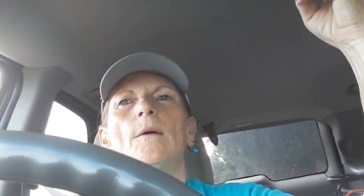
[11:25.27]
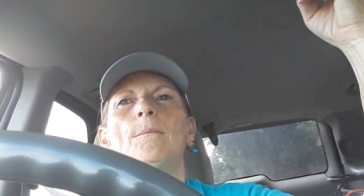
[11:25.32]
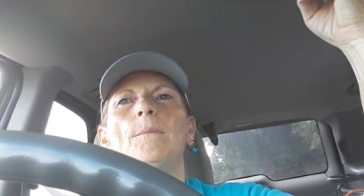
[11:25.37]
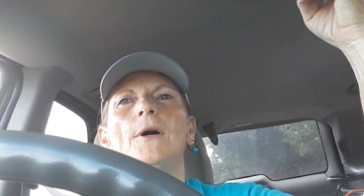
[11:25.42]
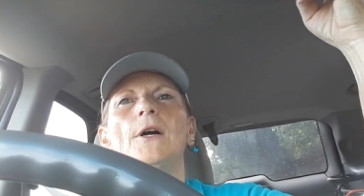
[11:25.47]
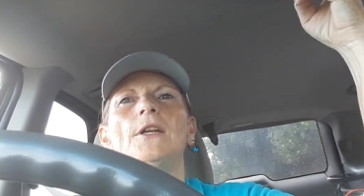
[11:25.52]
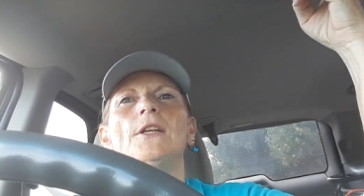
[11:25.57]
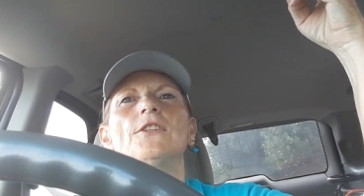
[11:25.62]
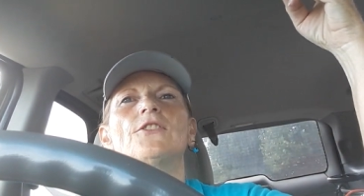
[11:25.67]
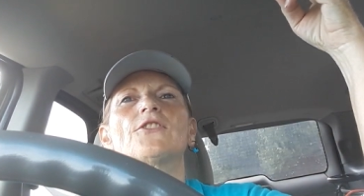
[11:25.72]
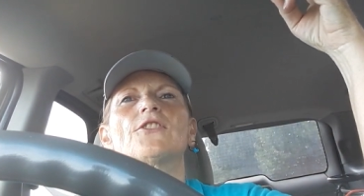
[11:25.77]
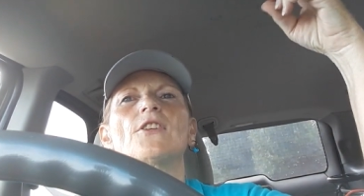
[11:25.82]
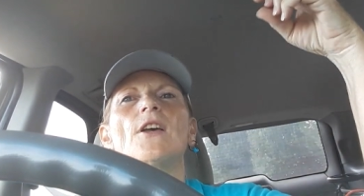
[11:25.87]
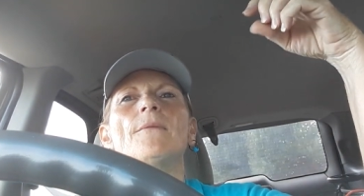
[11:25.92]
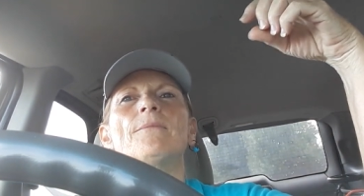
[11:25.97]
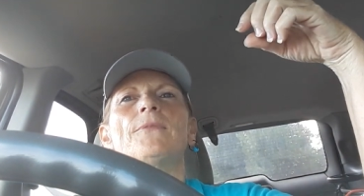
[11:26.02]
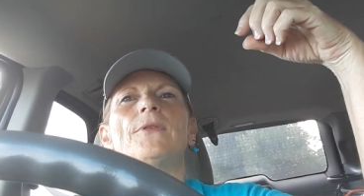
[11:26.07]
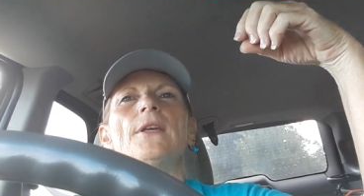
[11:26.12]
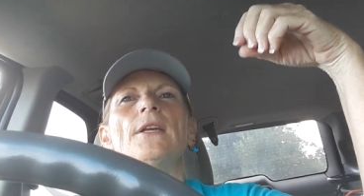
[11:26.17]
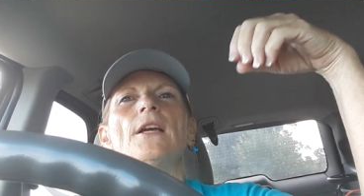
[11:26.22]
But it's
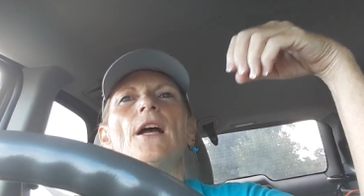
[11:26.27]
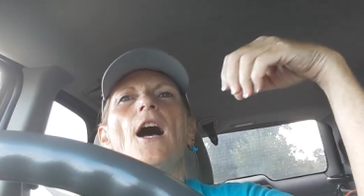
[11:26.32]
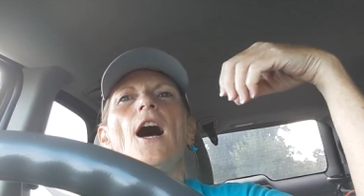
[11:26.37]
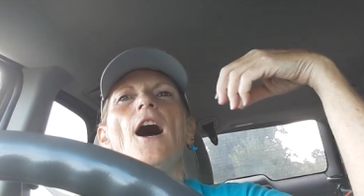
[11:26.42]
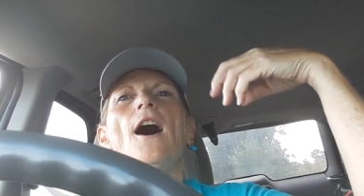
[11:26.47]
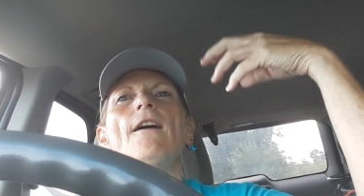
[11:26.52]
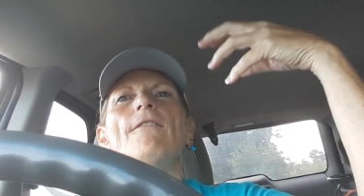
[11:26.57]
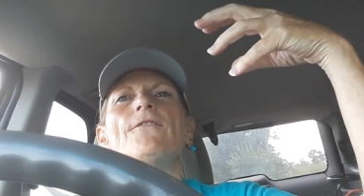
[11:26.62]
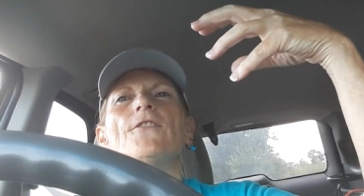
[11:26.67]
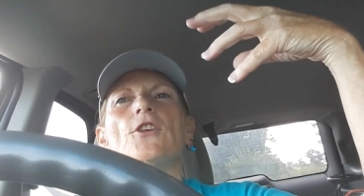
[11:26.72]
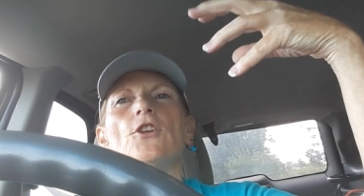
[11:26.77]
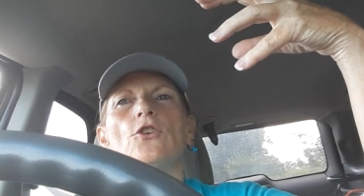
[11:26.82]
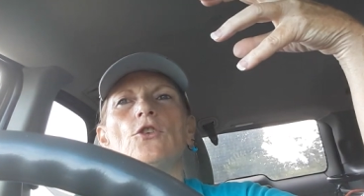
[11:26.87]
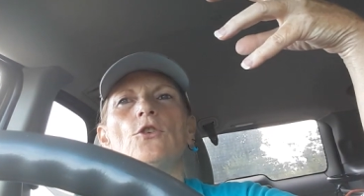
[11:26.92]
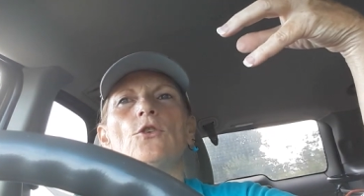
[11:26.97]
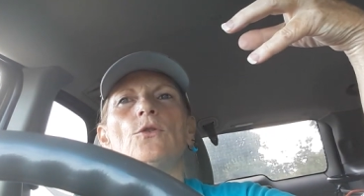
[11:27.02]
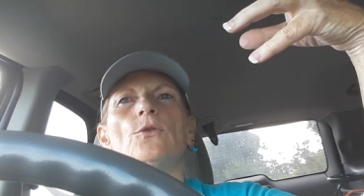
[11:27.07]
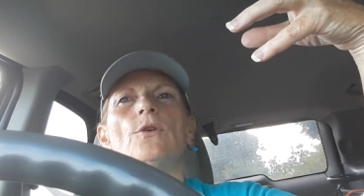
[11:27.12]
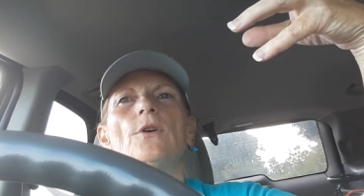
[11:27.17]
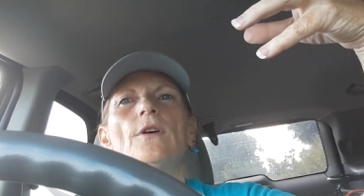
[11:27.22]
something of
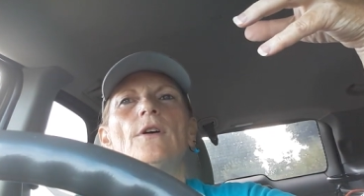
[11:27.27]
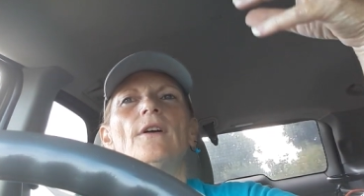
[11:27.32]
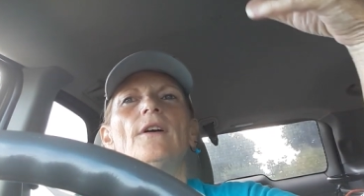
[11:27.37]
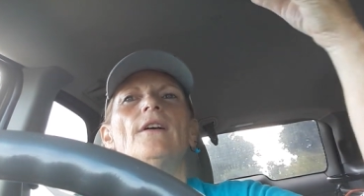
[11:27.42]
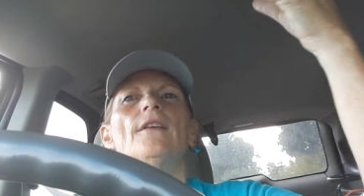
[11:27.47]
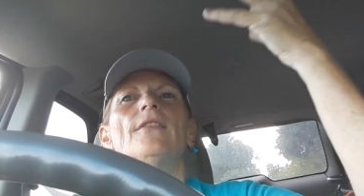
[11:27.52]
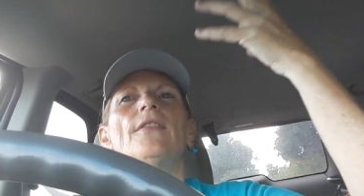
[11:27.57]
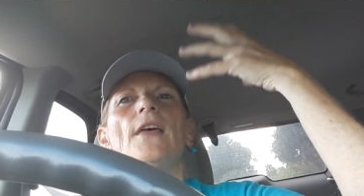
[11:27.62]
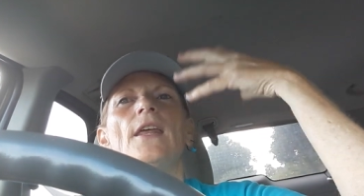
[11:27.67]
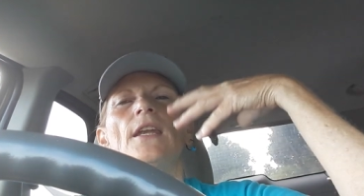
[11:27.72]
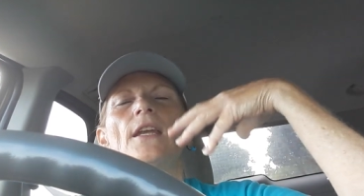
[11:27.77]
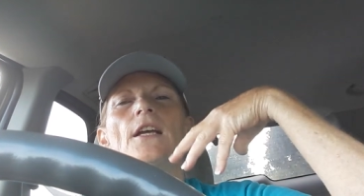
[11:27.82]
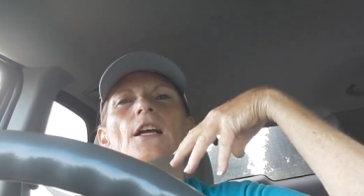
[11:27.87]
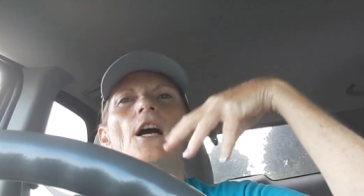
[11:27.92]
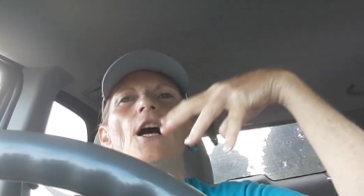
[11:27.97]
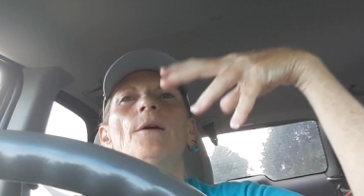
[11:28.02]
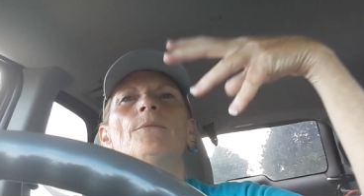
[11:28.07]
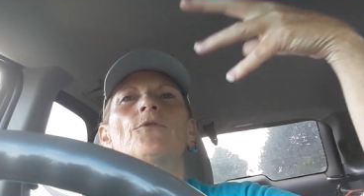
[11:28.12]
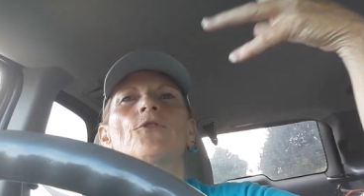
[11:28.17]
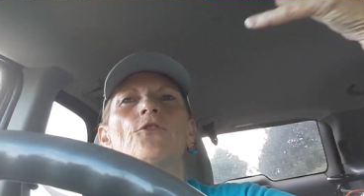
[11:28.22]
you, then it
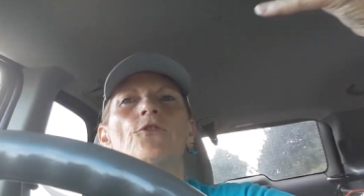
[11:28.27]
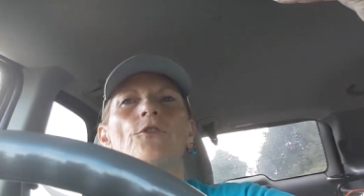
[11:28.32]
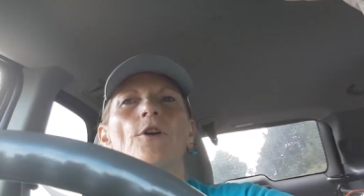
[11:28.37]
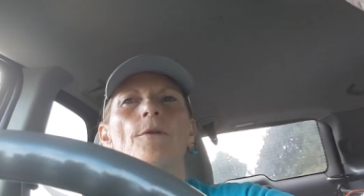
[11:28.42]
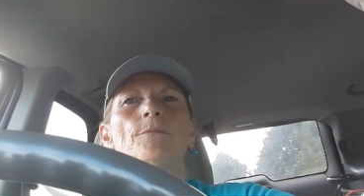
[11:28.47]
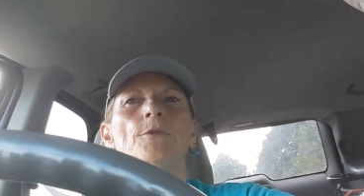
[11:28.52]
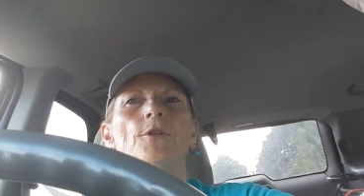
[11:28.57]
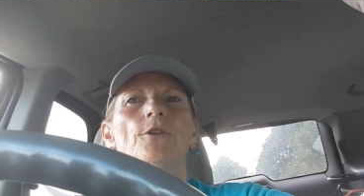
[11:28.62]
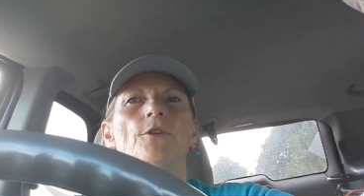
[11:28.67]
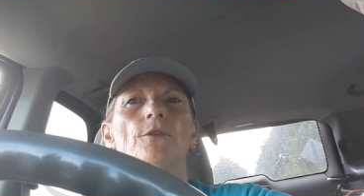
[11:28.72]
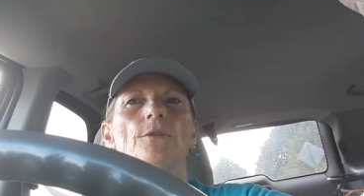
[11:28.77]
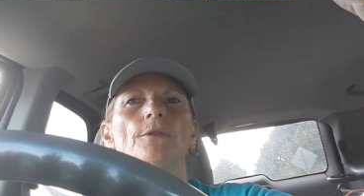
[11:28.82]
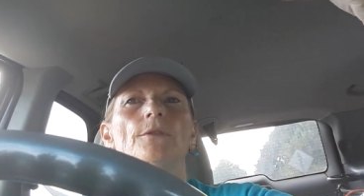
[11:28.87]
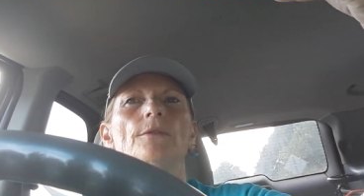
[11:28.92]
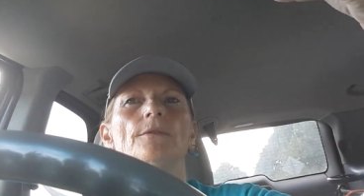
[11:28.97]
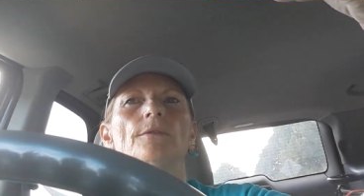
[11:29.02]
comes from you.